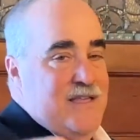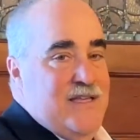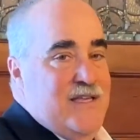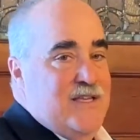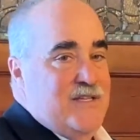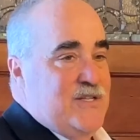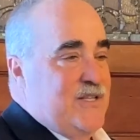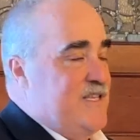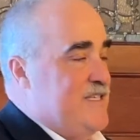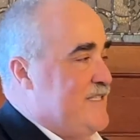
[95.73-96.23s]

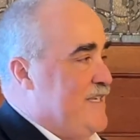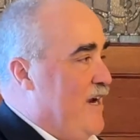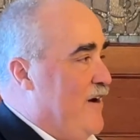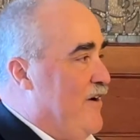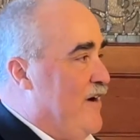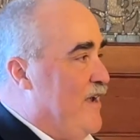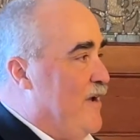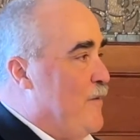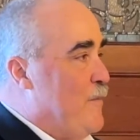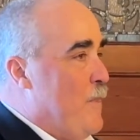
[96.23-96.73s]
to this
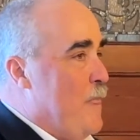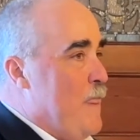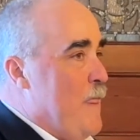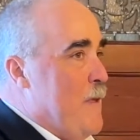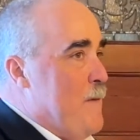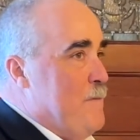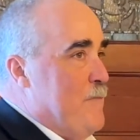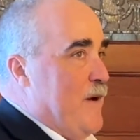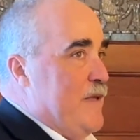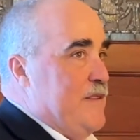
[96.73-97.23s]
area.
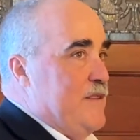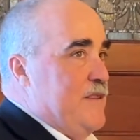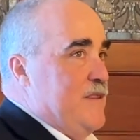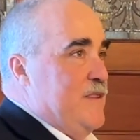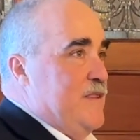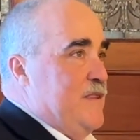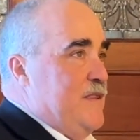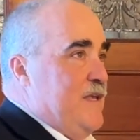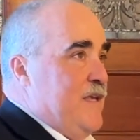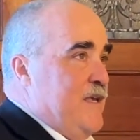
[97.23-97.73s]
But
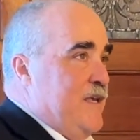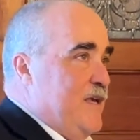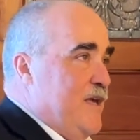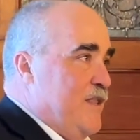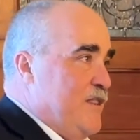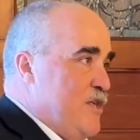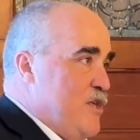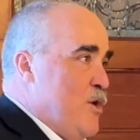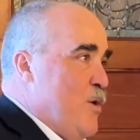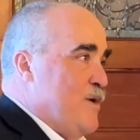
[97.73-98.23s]
the
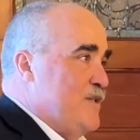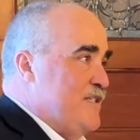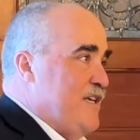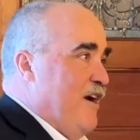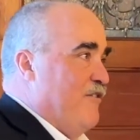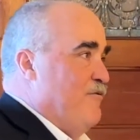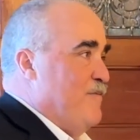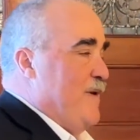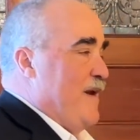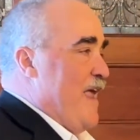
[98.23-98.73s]
U.S.
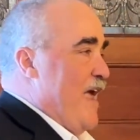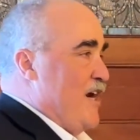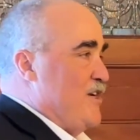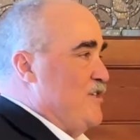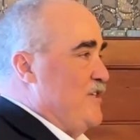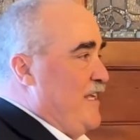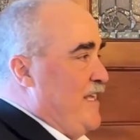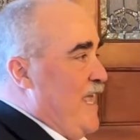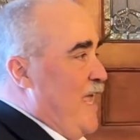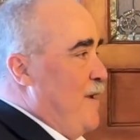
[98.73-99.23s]
government
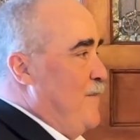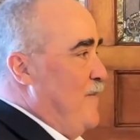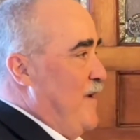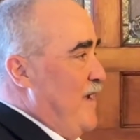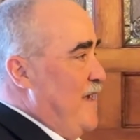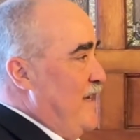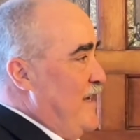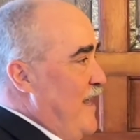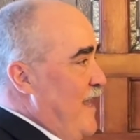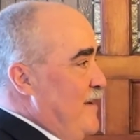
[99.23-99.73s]
actually came
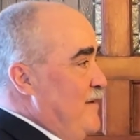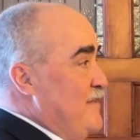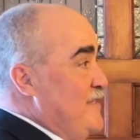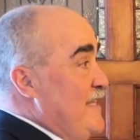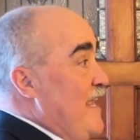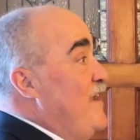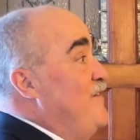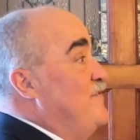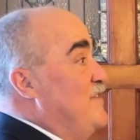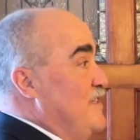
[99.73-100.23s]
in and
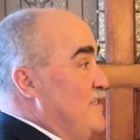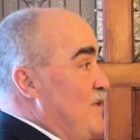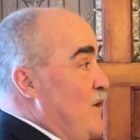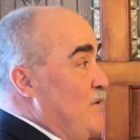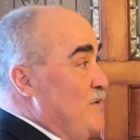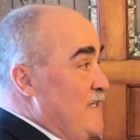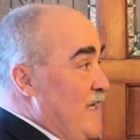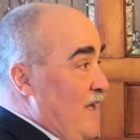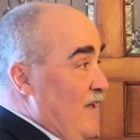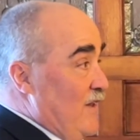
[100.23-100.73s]
saved this
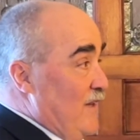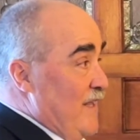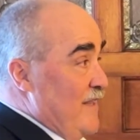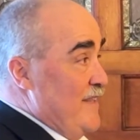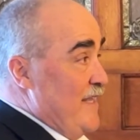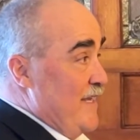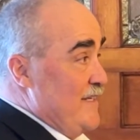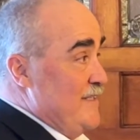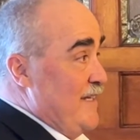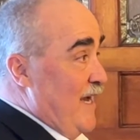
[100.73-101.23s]
hotel at
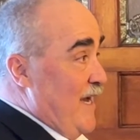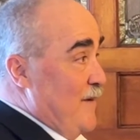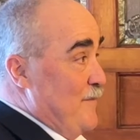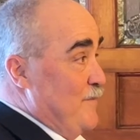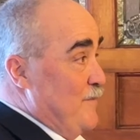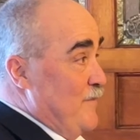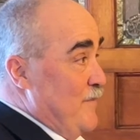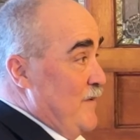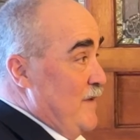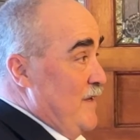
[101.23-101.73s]
that time.
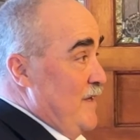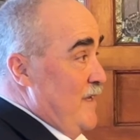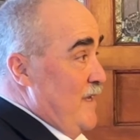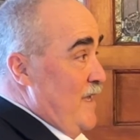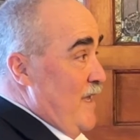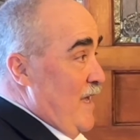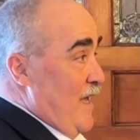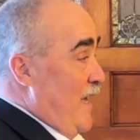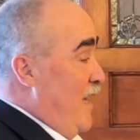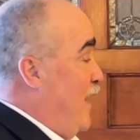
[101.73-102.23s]

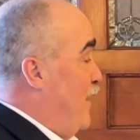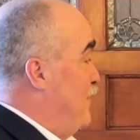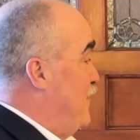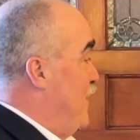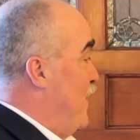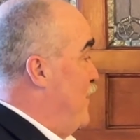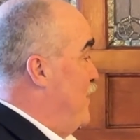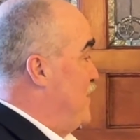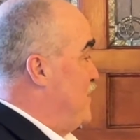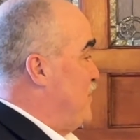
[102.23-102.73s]

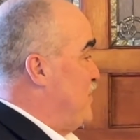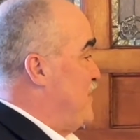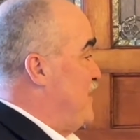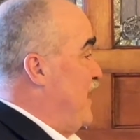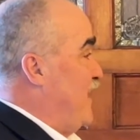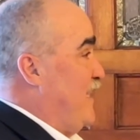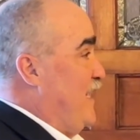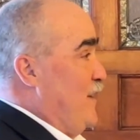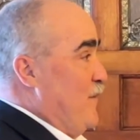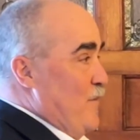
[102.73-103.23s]
Mr.
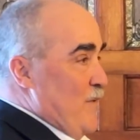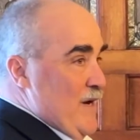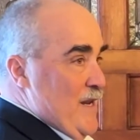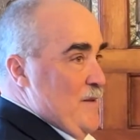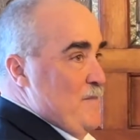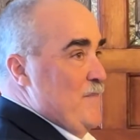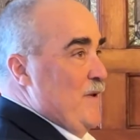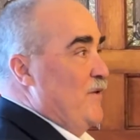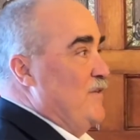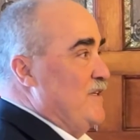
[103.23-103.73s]
Stickney, when he
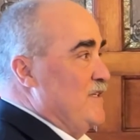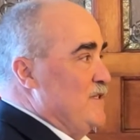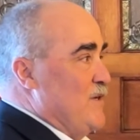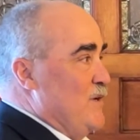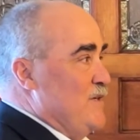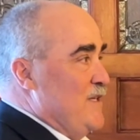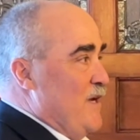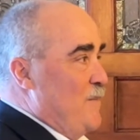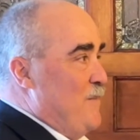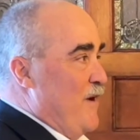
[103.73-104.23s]
built this
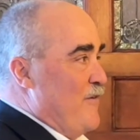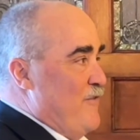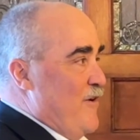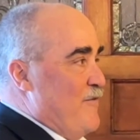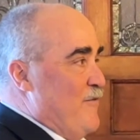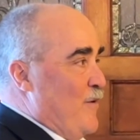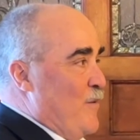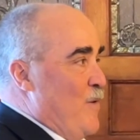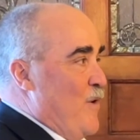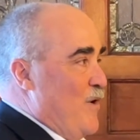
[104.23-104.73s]
hotel, my
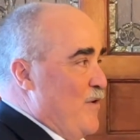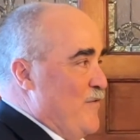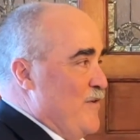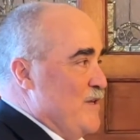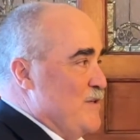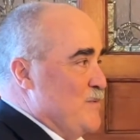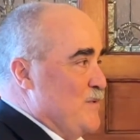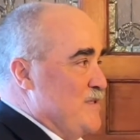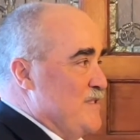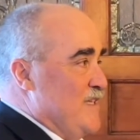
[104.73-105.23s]
favorite quote of
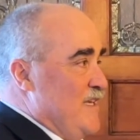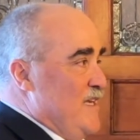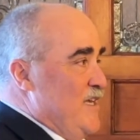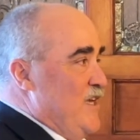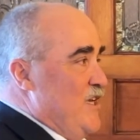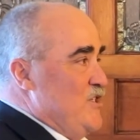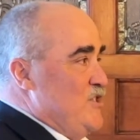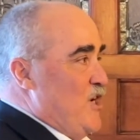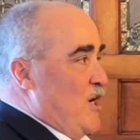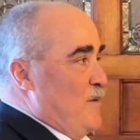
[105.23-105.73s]
his was,
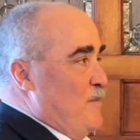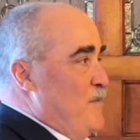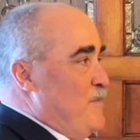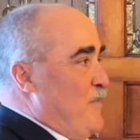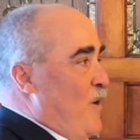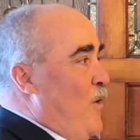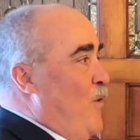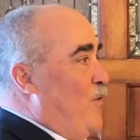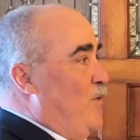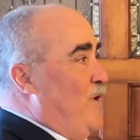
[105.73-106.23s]
"Gentlemen,
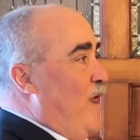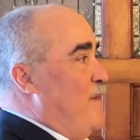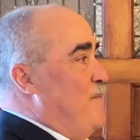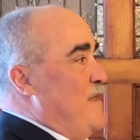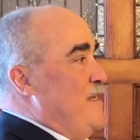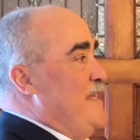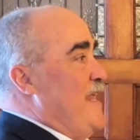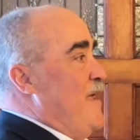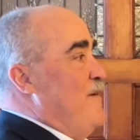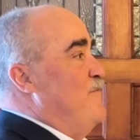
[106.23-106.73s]
behold on the
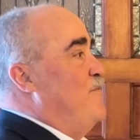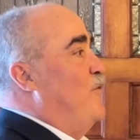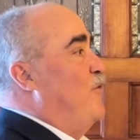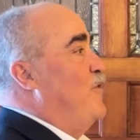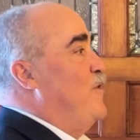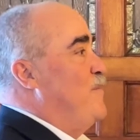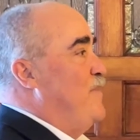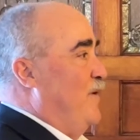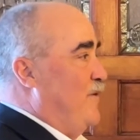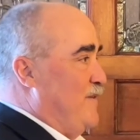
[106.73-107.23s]
damn fool
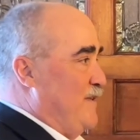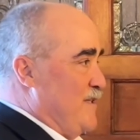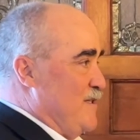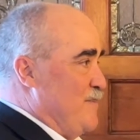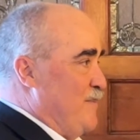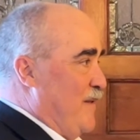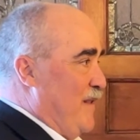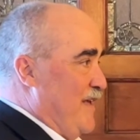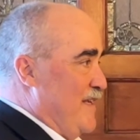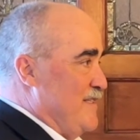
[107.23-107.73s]
that built this
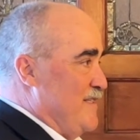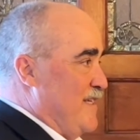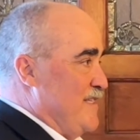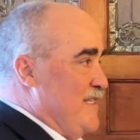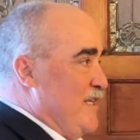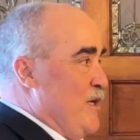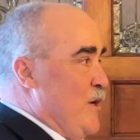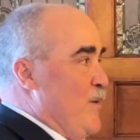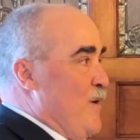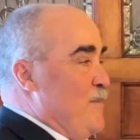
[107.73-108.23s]
place," because
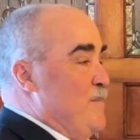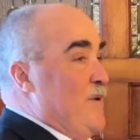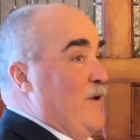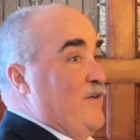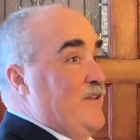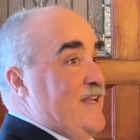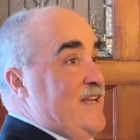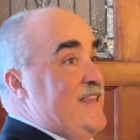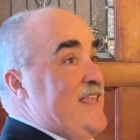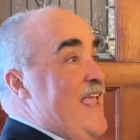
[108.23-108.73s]
he knew he
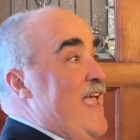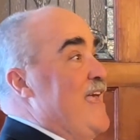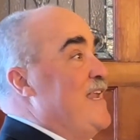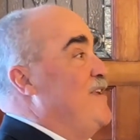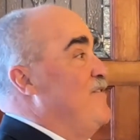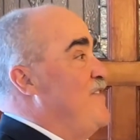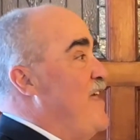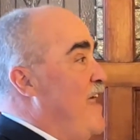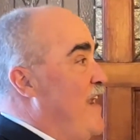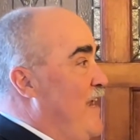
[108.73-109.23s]
built it at the end
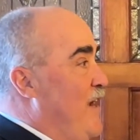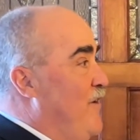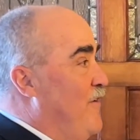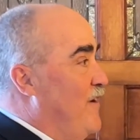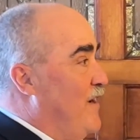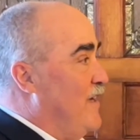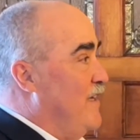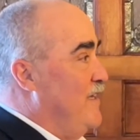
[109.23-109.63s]
of that era.